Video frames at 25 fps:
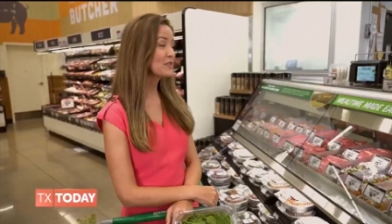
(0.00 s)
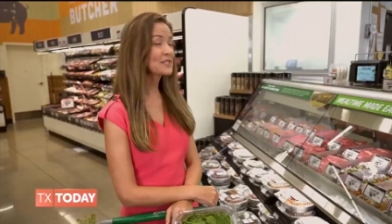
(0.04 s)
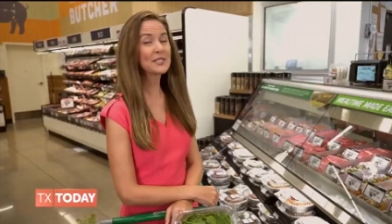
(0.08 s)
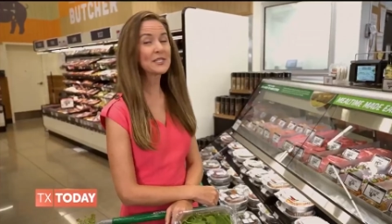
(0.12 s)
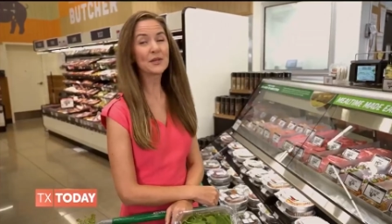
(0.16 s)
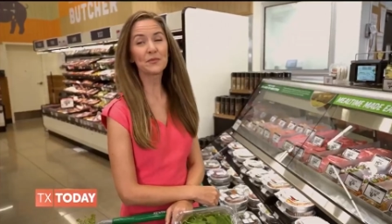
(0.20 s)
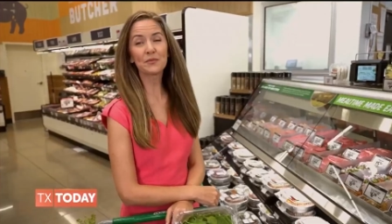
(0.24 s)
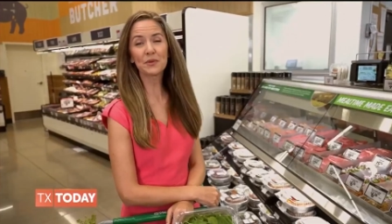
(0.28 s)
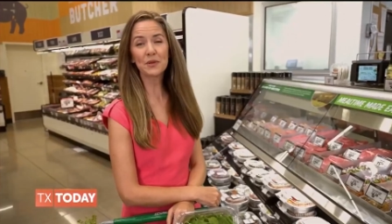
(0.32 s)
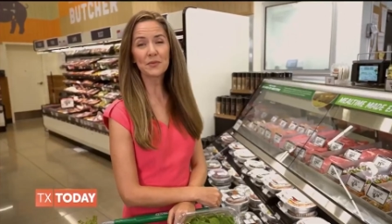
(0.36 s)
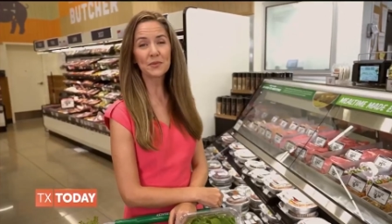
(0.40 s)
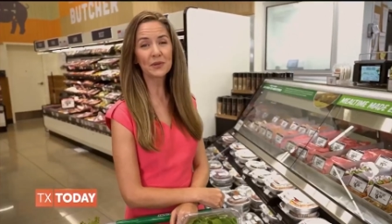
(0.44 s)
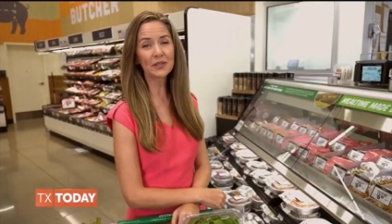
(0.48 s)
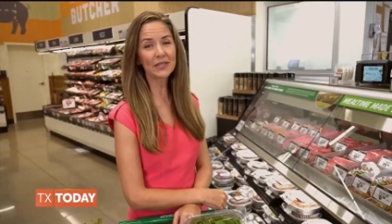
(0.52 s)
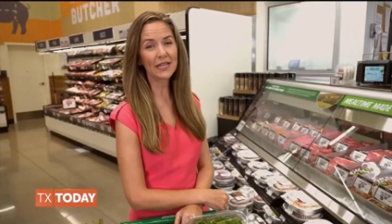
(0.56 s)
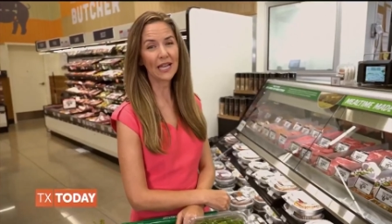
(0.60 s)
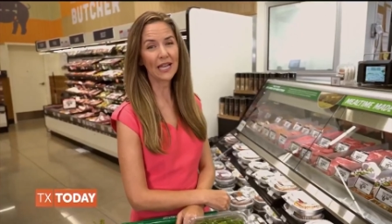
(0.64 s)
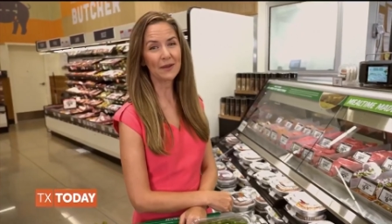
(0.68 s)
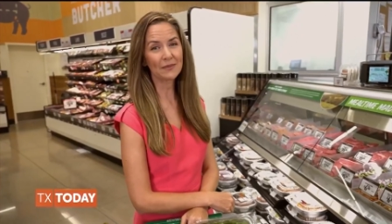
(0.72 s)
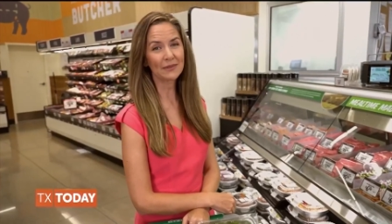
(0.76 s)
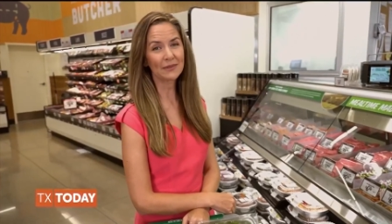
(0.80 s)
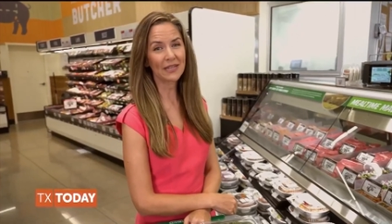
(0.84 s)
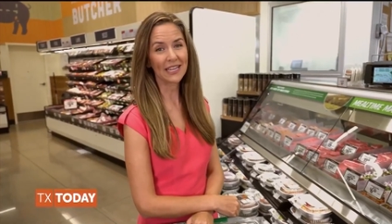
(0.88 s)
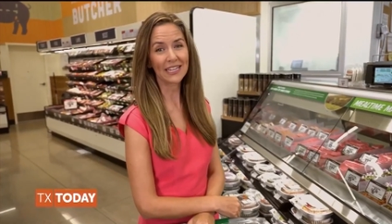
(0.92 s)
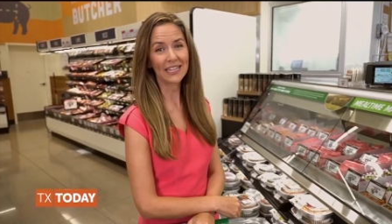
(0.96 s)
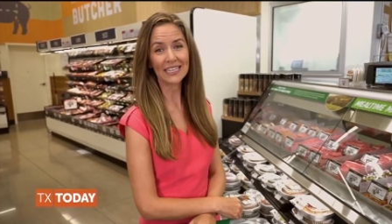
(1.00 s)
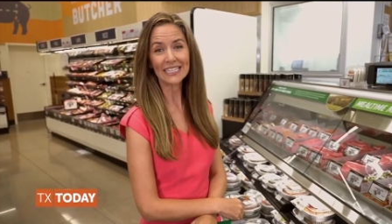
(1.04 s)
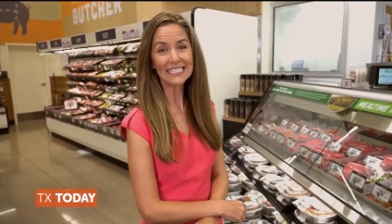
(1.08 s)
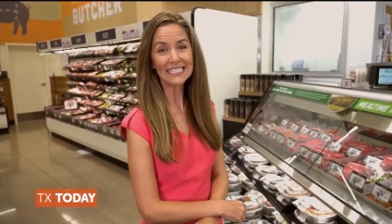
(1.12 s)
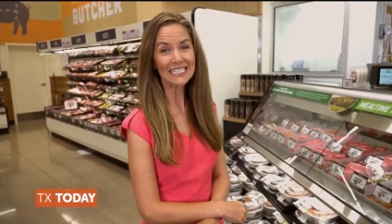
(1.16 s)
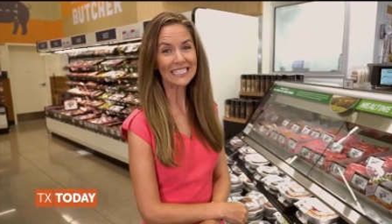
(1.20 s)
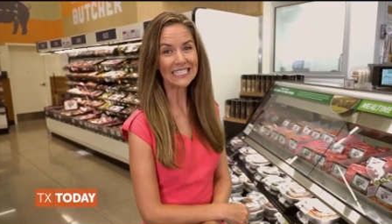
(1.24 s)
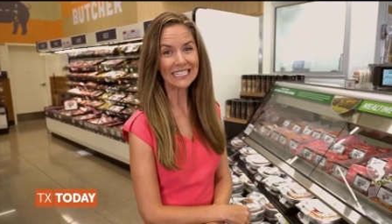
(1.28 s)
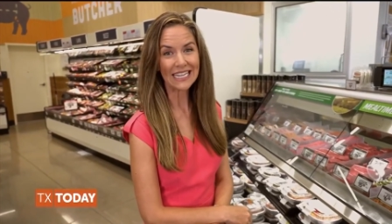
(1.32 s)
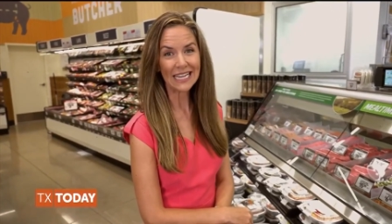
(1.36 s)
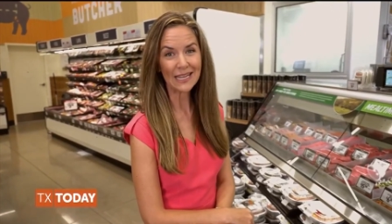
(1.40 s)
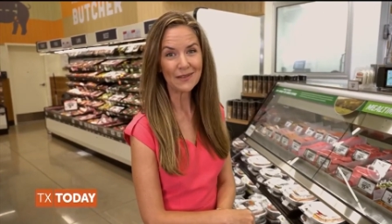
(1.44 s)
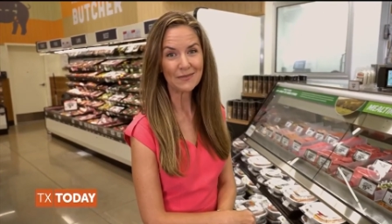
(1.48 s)
For some people, game day
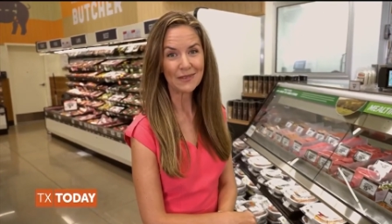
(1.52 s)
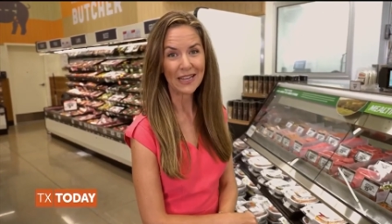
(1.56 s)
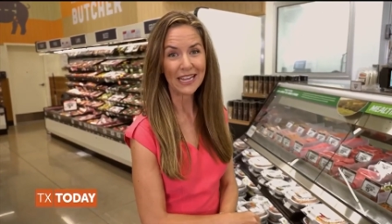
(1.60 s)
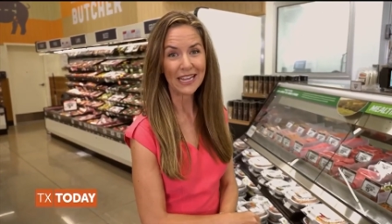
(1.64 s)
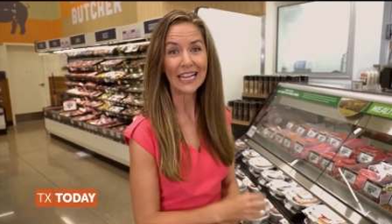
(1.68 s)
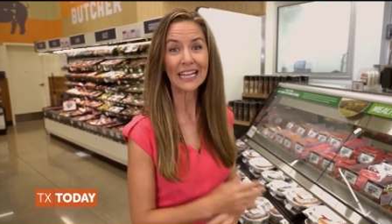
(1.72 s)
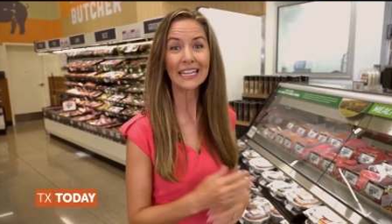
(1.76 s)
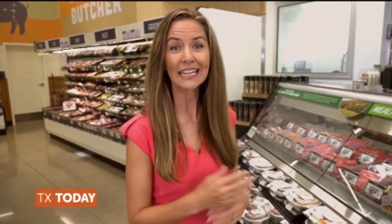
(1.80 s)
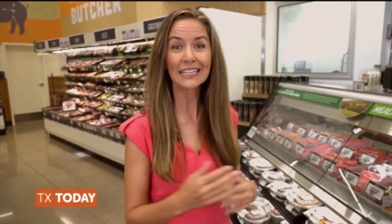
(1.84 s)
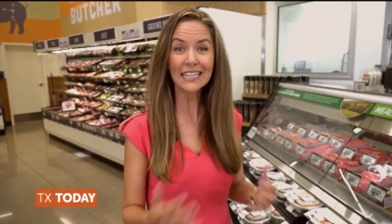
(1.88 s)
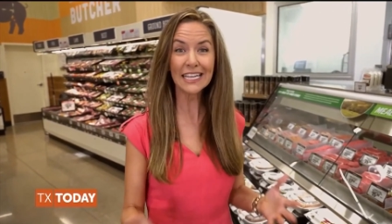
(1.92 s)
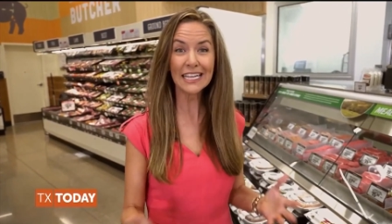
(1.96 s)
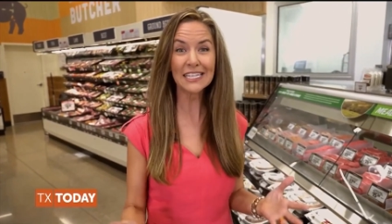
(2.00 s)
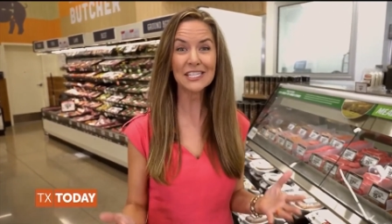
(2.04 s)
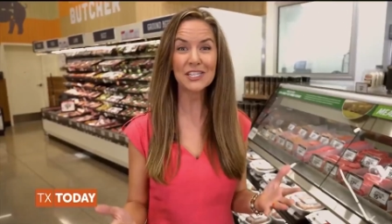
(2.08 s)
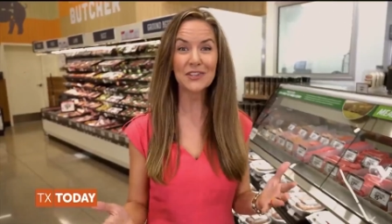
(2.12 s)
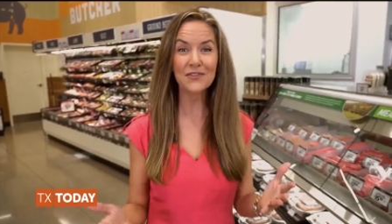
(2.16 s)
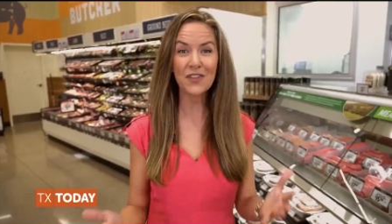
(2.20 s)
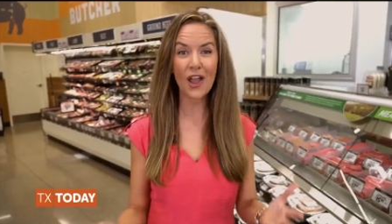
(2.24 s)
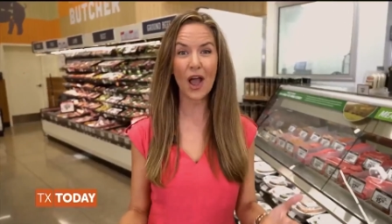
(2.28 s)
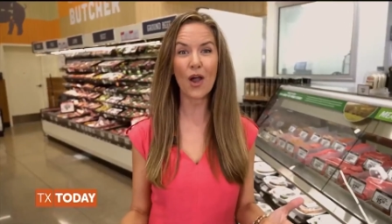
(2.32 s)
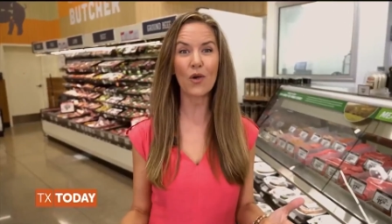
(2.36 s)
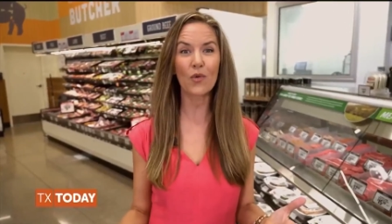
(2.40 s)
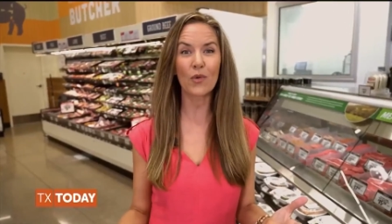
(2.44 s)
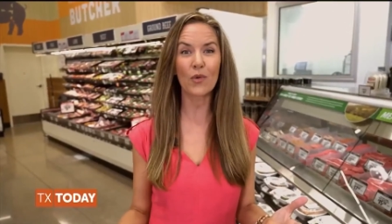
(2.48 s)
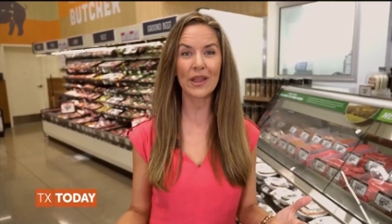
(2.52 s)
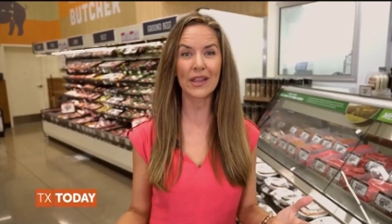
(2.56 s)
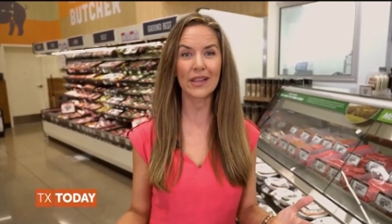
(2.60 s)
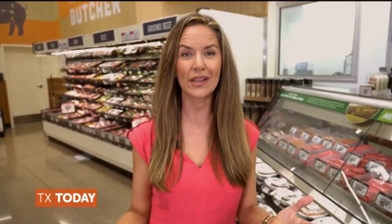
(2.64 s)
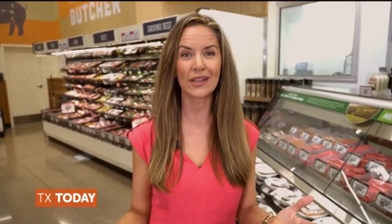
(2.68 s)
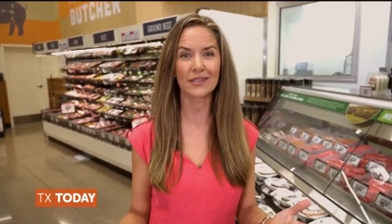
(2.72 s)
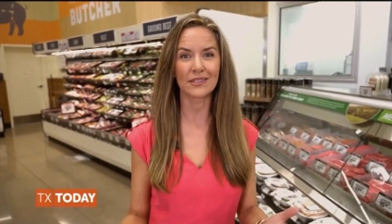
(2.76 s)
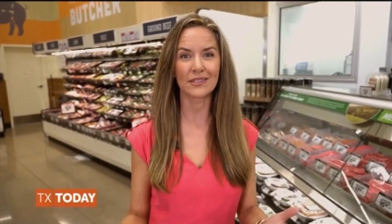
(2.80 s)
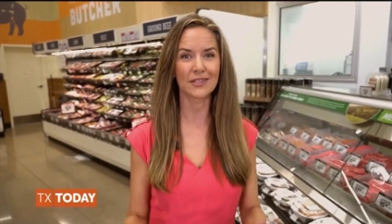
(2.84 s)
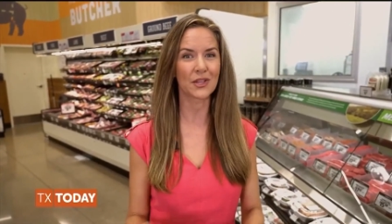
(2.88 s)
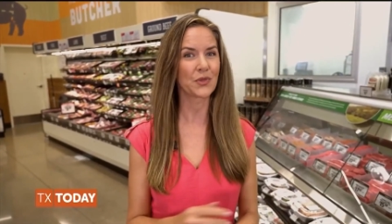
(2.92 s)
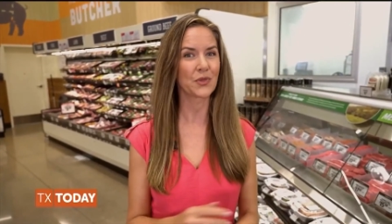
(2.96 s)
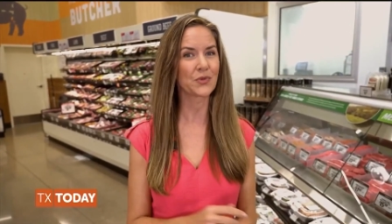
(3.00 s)
isn't game day unless you have got
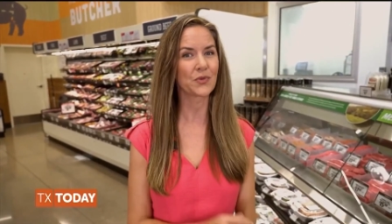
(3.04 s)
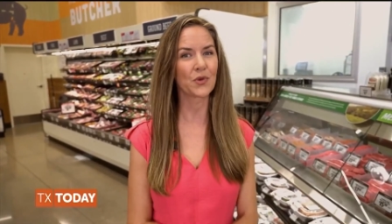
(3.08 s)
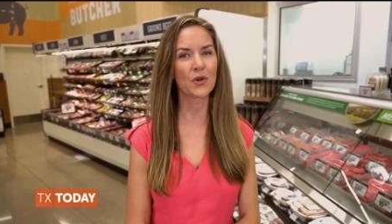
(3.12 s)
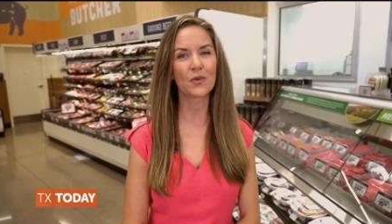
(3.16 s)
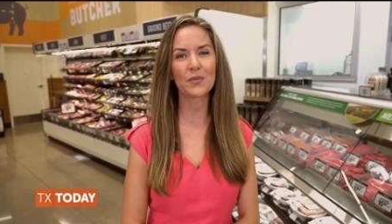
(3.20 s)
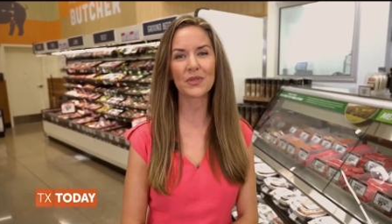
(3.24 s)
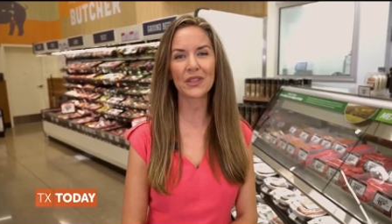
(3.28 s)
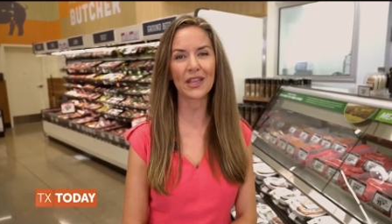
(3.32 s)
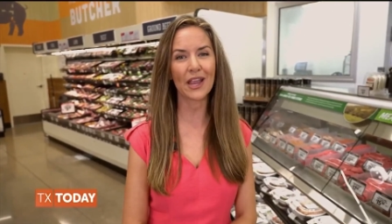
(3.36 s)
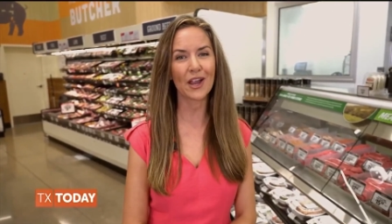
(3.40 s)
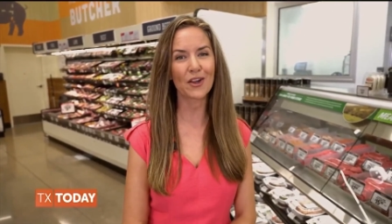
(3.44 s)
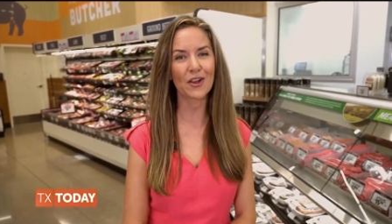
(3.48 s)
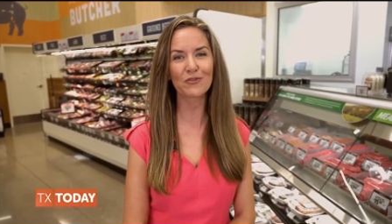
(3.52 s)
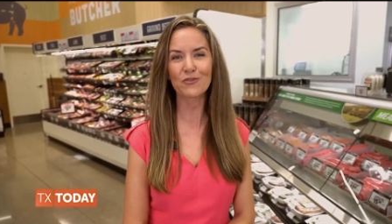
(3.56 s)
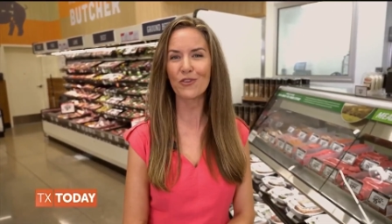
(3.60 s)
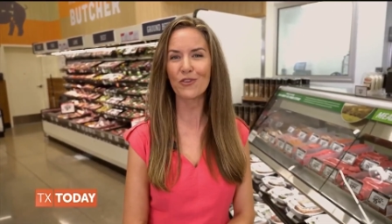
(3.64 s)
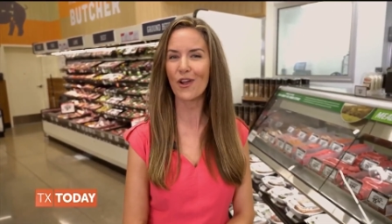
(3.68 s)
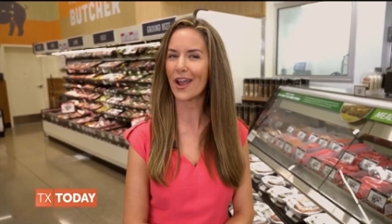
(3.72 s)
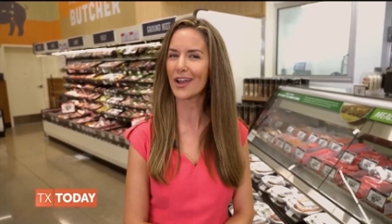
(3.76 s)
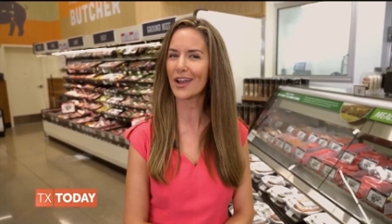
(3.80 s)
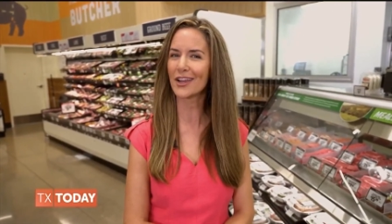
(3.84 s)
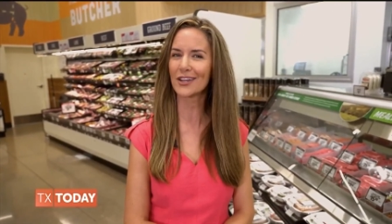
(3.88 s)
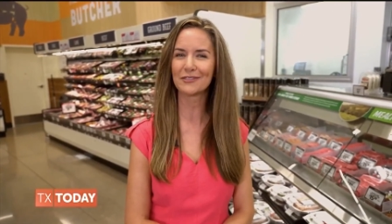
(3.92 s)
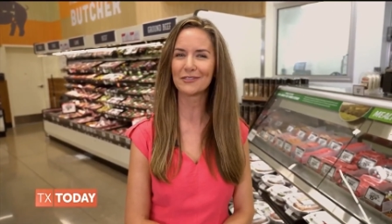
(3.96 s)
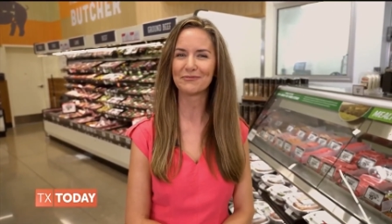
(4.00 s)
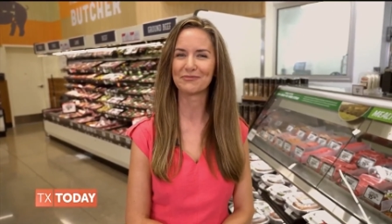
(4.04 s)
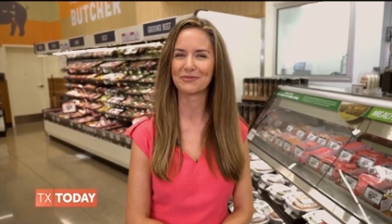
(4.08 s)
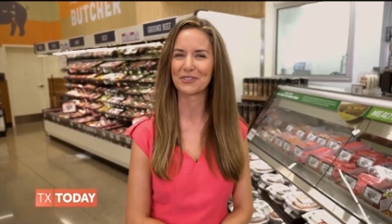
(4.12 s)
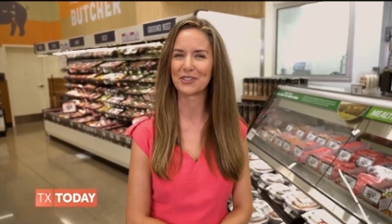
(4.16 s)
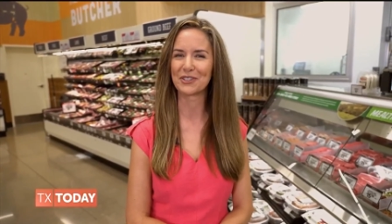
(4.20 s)
wings. Throw them in the air fryer,